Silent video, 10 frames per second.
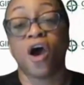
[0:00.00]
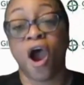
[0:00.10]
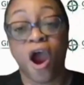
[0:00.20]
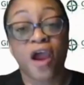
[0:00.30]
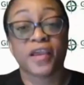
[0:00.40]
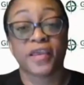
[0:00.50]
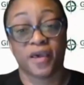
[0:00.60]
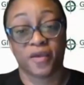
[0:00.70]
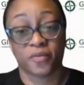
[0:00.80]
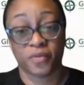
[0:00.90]
our
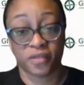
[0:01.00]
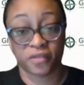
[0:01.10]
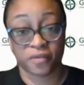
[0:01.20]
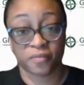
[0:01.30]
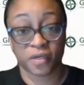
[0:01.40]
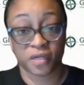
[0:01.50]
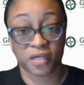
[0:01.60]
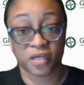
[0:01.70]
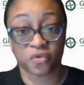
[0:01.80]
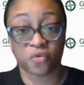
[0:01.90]
accountability,
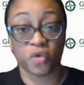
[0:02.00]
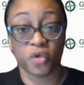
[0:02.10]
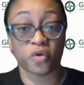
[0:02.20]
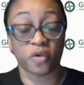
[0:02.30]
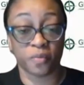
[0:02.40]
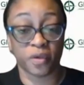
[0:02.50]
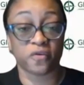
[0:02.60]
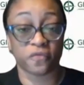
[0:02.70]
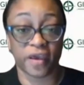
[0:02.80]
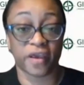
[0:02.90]
because we were the
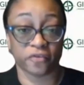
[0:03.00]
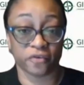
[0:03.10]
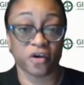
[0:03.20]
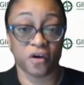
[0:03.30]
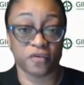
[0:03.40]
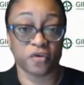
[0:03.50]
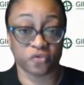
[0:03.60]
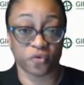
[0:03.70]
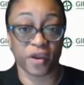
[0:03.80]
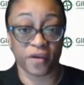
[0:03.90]
benefactor of those
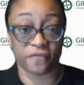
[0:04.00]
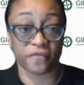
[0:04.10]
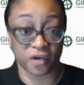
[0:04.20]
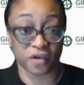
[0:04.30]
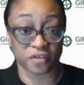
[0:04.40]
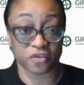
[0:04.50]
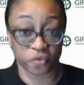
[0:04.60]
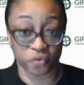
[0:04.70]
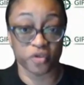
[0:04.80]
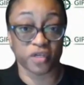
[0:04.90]
grant funds
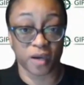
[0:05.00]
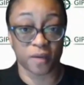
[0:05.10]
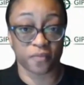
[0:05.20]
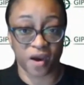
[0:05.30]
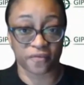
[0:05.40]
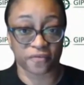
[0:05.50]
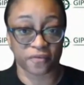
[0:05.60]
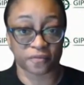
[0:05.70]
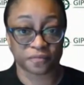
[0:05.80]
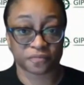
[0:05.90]
through the nonprofit,
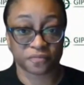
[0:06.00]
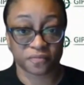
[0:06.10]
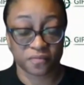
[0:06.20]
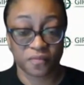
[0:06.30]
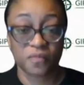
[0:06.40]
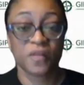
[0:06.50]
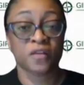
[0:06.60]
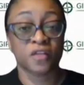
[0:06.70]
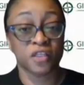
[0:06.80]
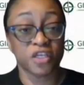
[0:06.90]

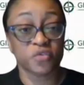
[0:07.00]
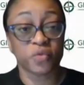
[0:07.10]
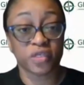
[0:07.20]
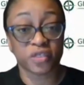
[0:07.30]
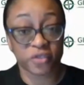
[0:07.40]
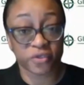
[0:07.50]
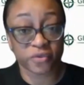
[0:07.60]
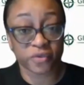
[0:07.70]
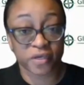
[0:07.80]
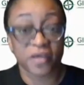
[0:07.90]
the least we can do
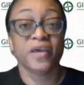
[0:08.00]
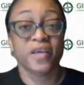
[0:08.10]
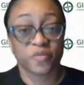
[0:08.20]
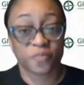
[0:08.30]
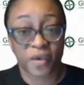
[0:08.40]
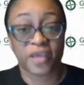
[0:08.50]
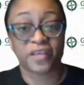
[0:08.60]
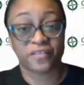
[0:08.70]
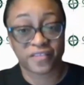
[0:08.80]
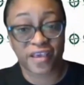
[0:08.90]
is
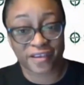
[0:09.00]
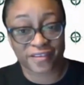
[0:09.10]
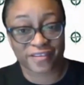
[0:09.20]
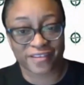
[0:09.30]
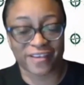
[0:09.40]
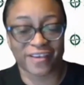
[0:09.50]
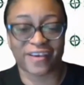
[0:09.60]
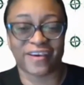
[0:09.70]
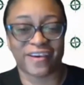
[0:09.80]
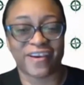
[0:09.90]
pay taxes
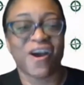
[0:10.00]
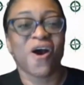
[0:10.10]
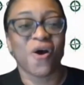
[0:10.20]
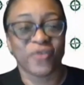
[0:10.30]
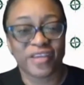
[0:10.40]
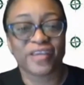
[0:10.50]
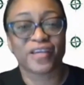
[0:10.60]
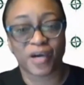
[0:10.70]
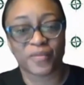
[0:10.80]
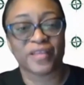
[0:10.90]
on the
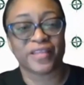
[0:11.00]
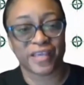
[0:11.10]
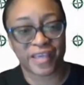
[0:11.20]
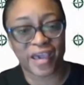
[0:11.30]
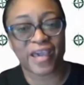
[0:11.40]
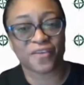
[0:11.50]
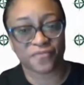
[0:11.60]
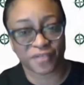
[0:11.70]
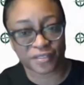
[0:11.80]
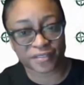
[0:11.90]
income that they gave
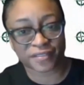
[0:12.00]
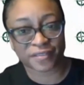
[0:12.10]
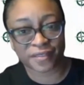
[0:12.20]
us,